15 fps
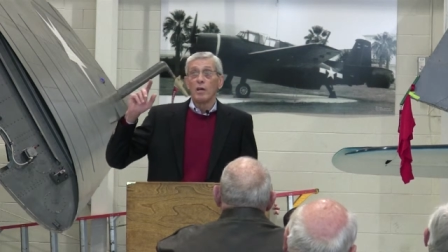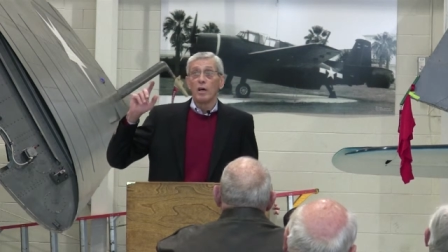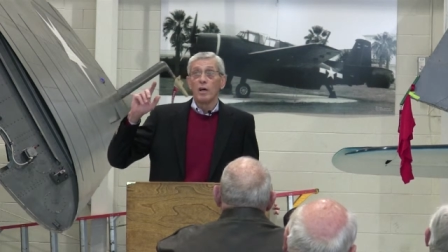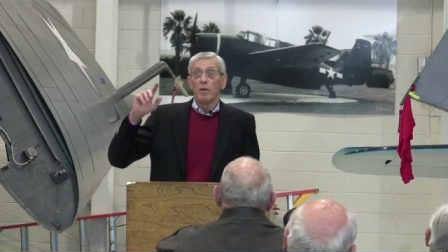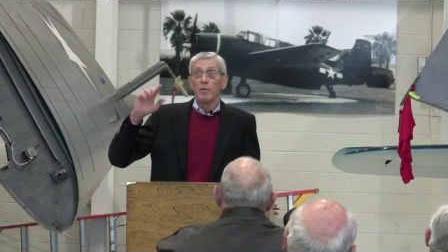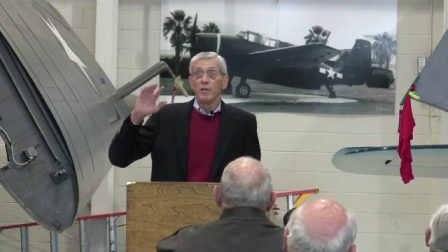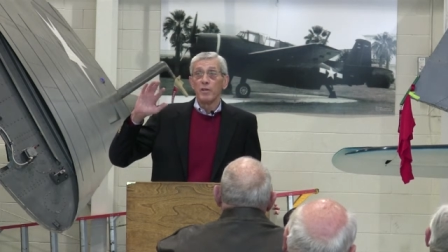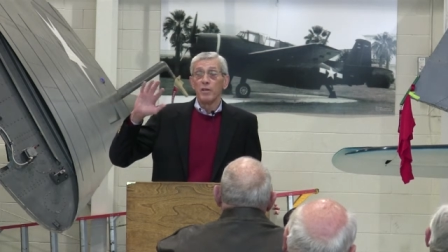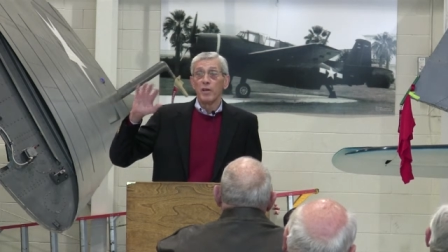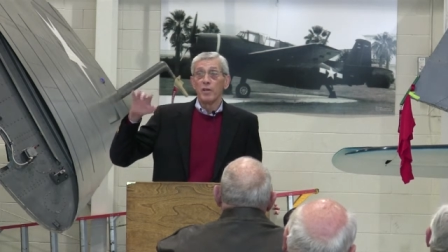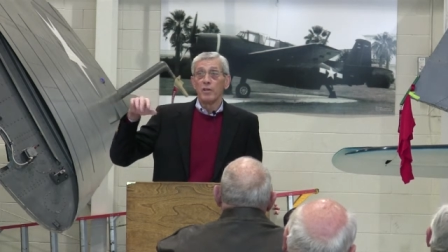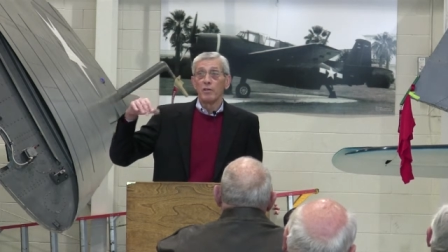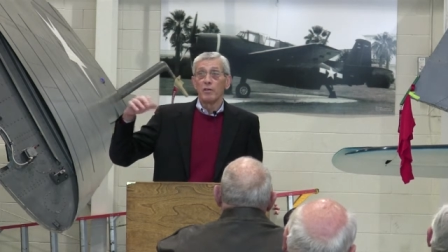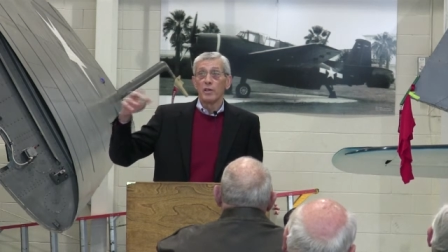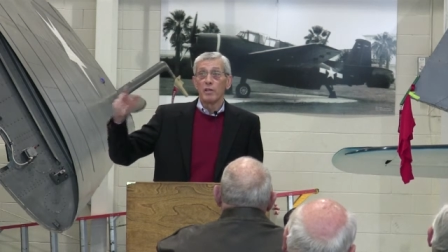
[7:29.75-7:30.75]
Uh, I mean,
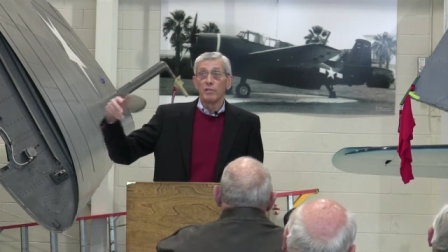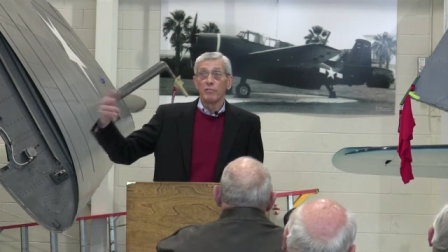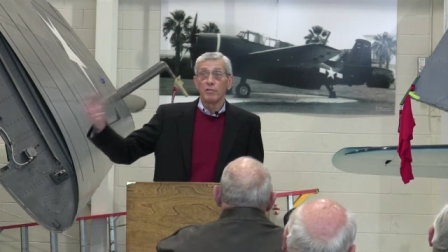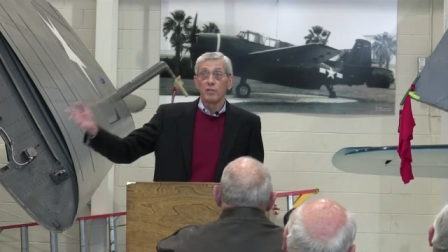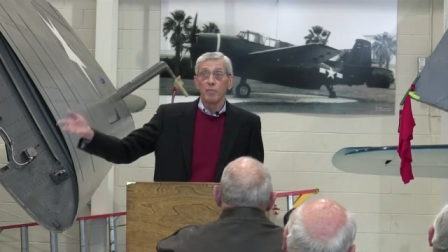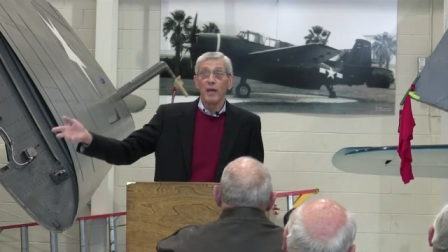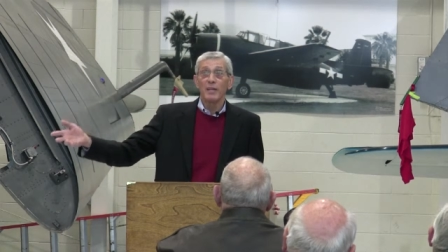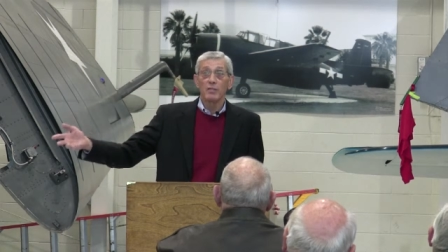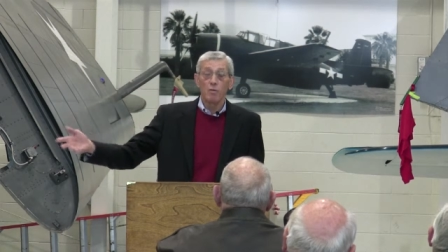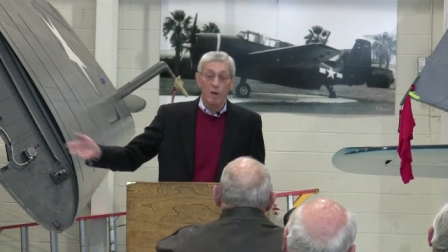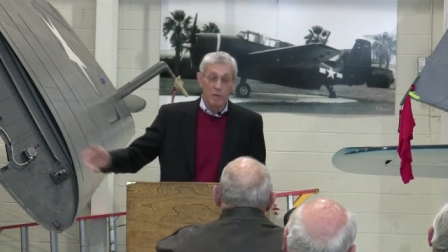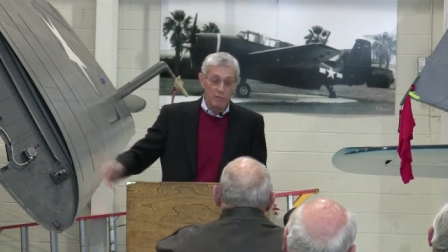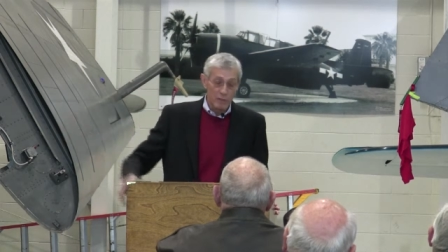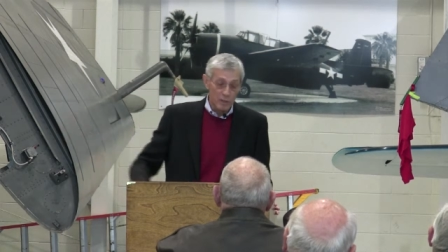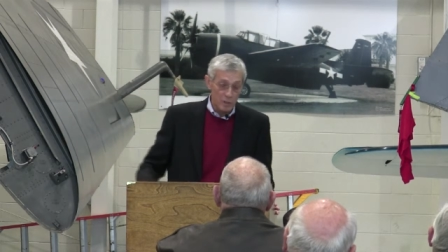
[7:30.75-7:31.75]
the other uh, SPAD
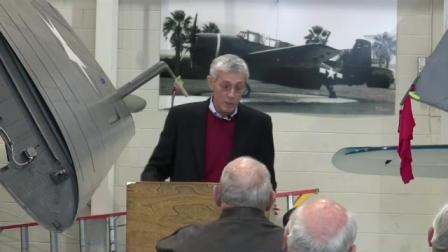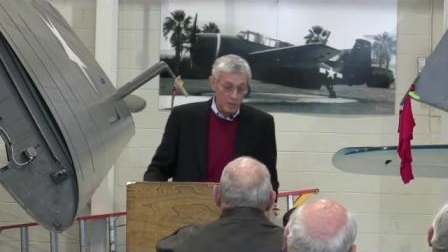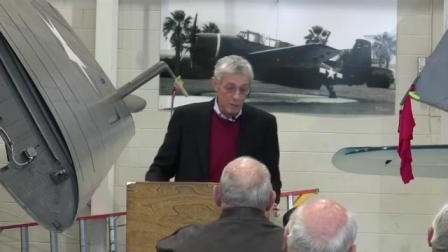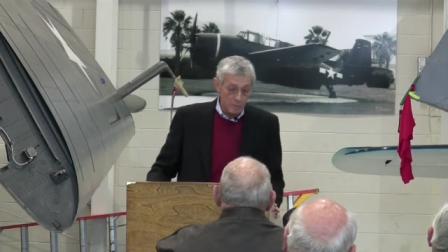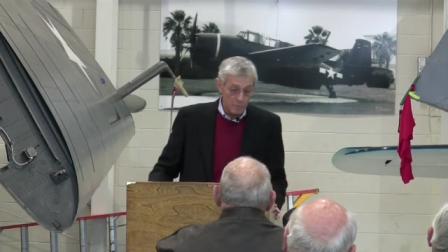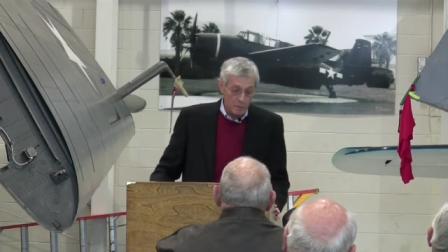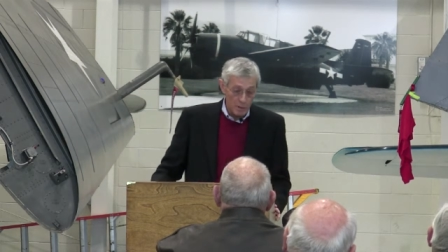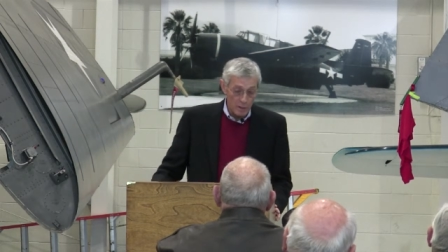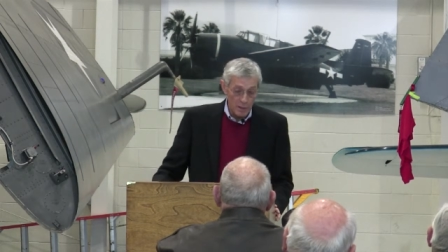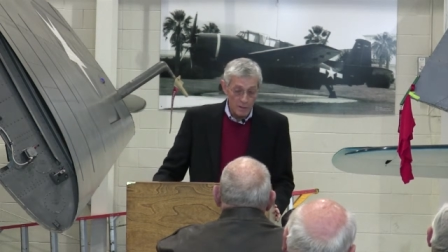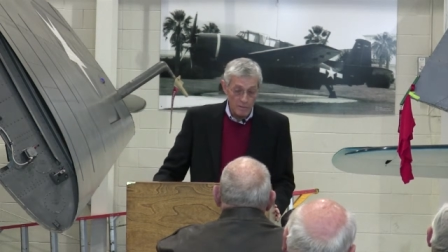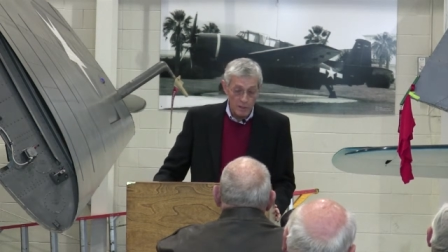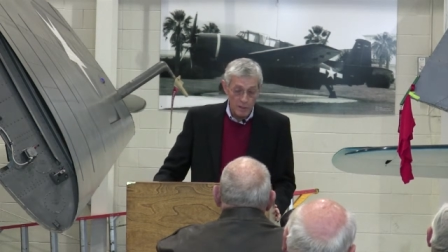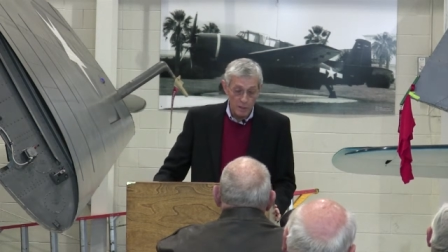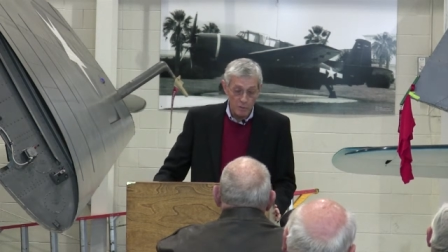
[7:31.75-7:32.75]
squadron, uh,
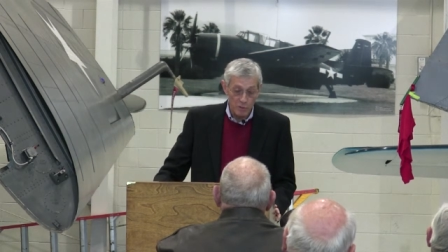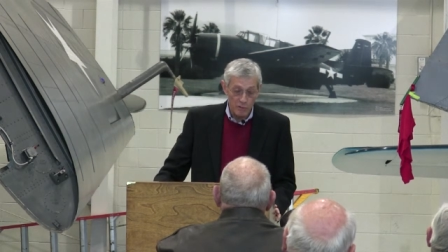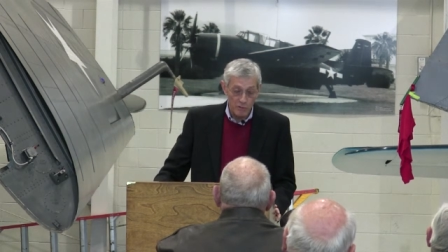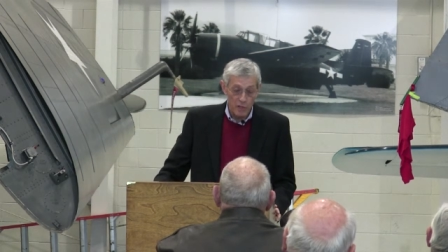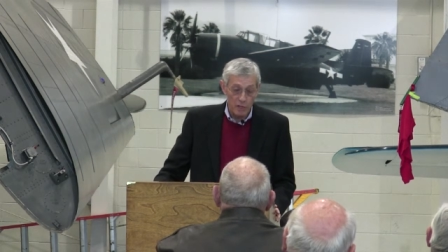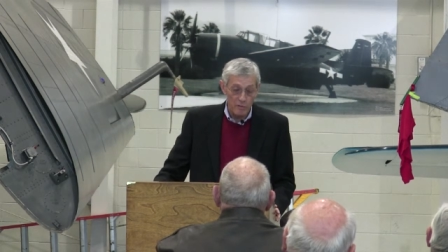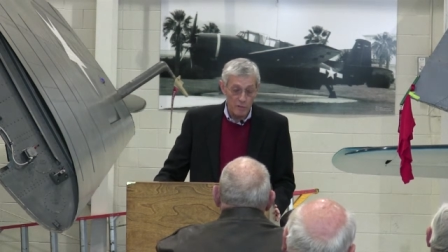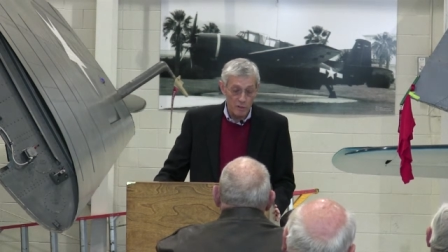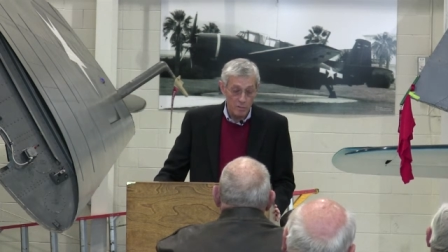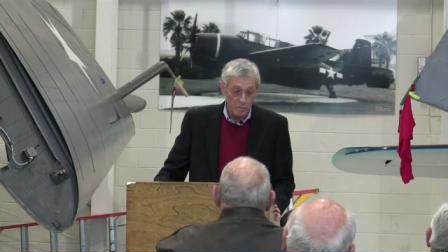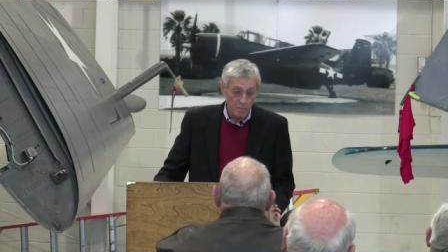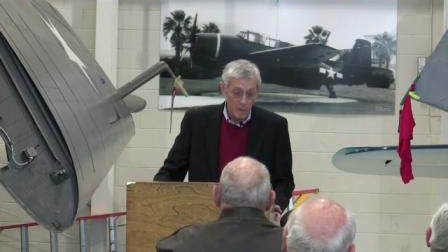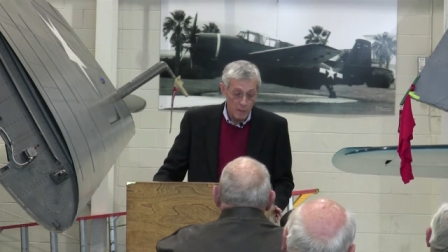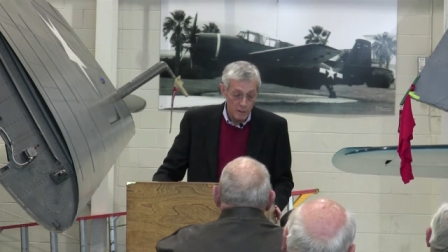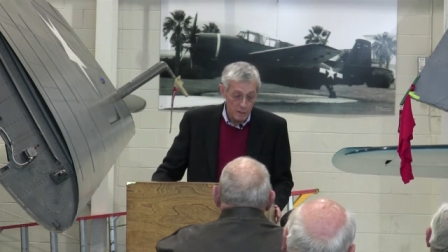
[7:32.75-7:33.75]
and he, he was recovered.
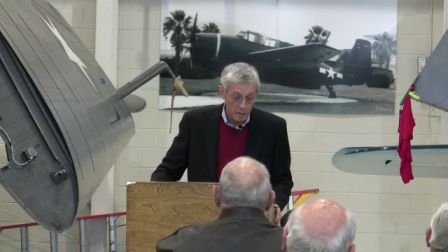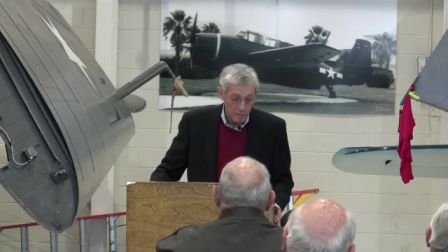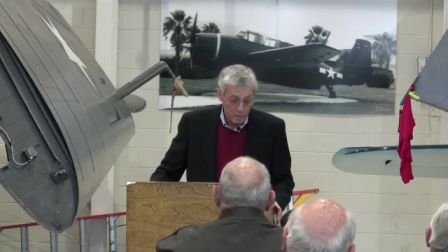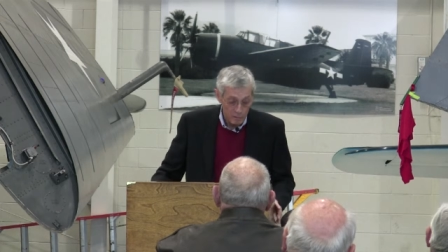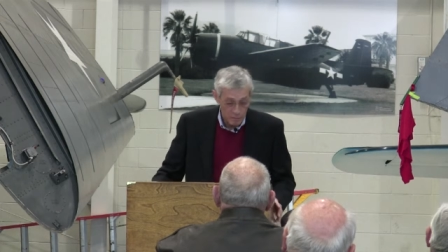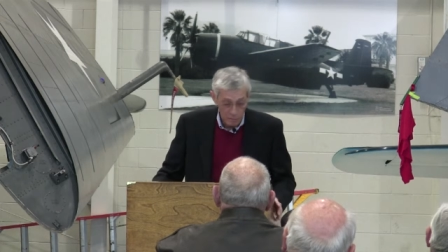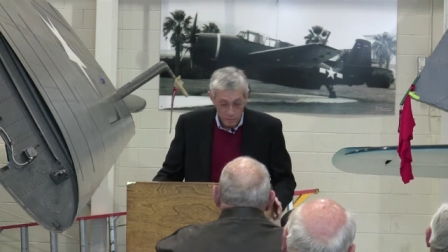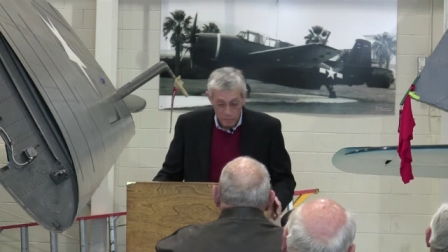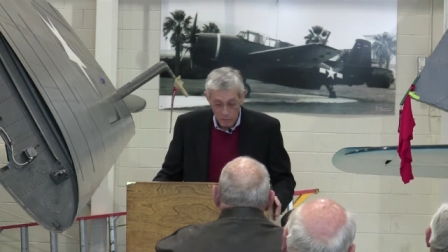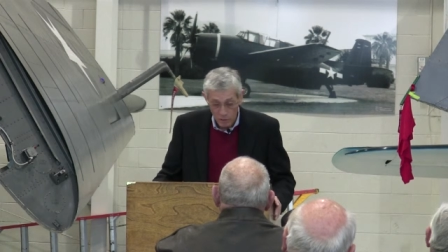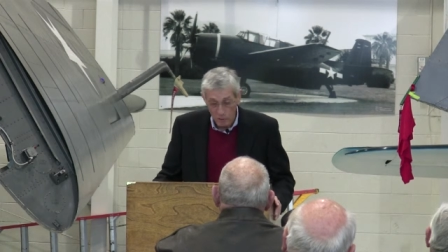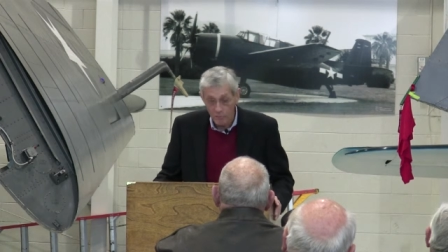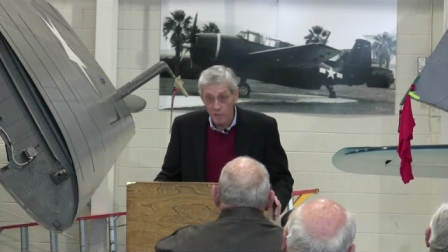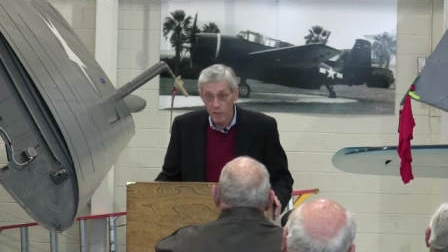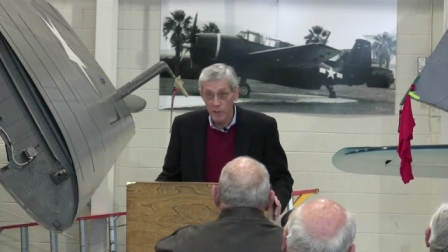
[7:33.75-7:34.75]
My
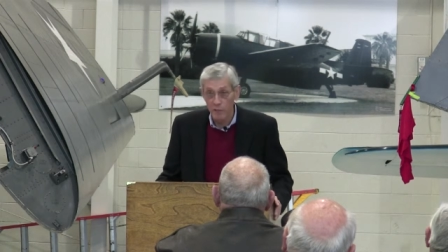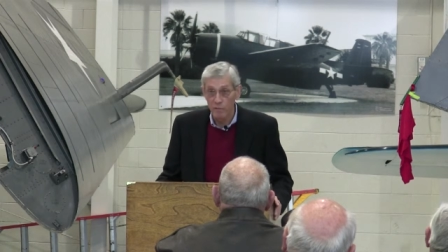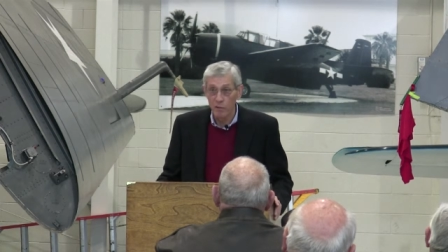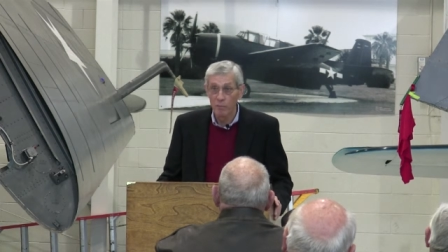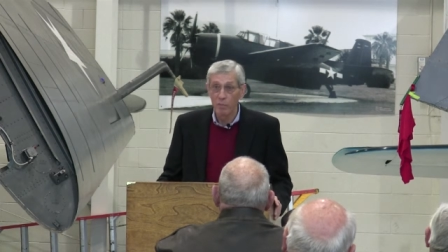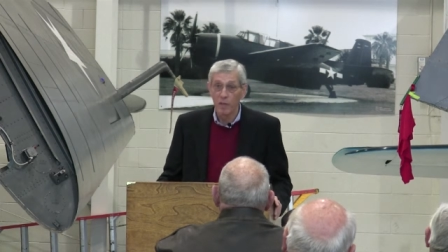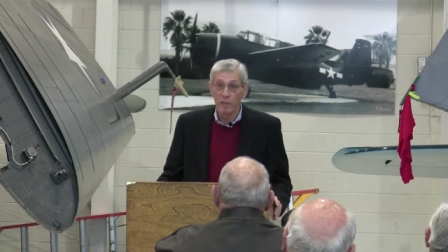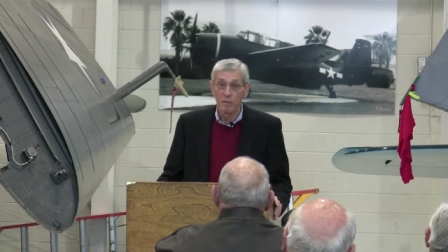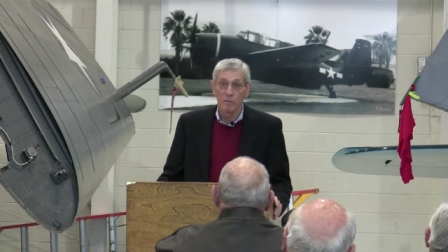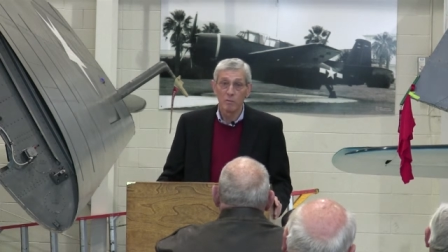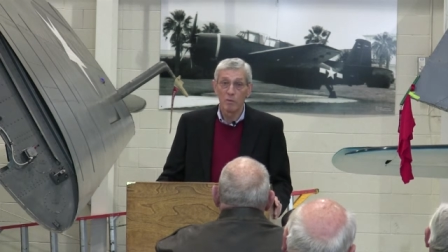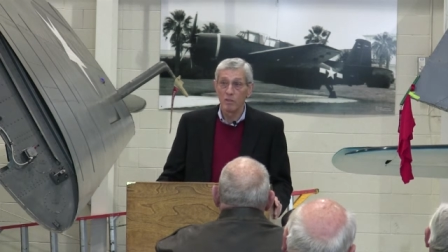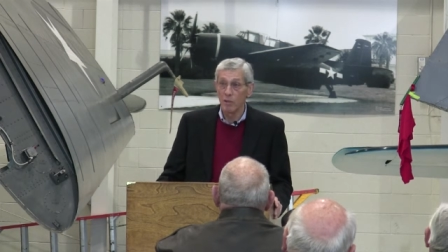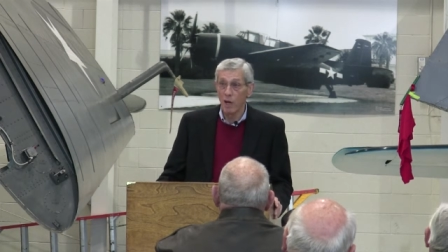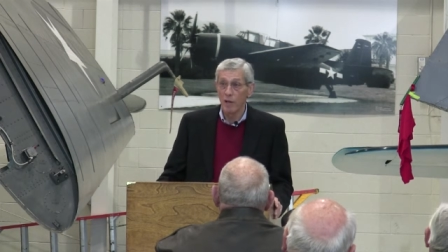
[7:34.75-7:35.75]
good friend and roommate
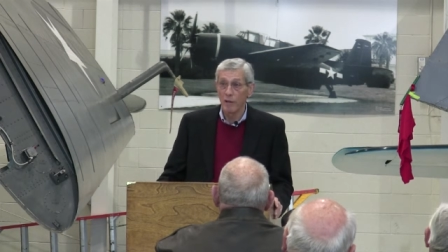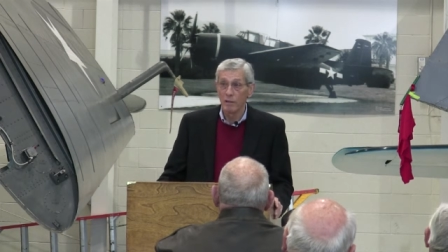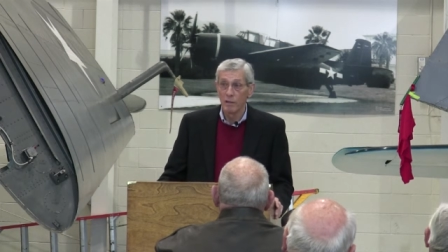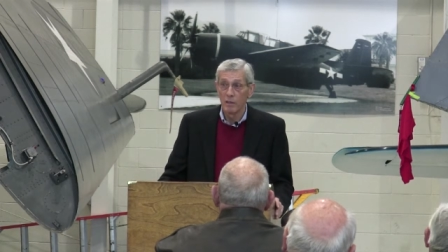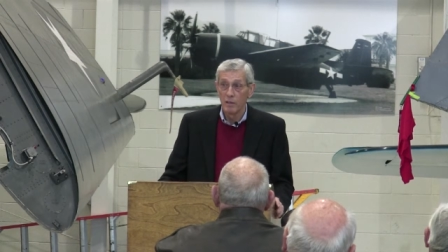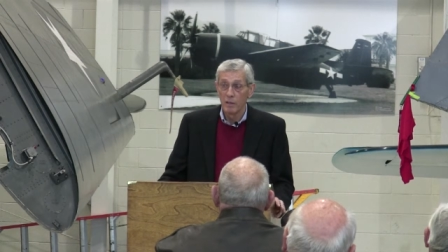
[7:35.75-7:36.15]
was not.